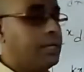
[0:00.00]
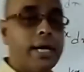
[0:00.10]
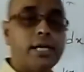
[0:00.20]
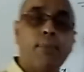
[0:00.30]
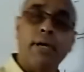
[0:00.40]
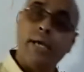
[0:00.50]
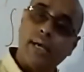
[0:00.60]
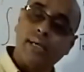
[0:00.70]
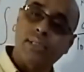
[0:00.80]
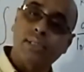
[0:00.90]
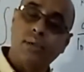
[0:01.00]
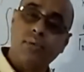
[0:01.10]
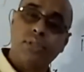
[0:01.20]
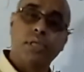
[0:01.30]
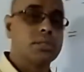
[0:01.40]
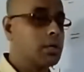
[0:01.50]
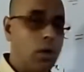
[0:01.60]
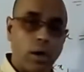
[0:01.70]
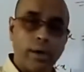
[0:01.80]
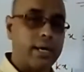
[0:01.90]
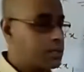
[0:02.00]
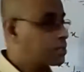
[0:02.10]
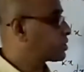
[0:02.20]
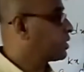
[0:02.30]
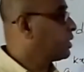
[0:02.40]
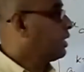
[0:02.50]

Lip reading: dx by x, which is log x.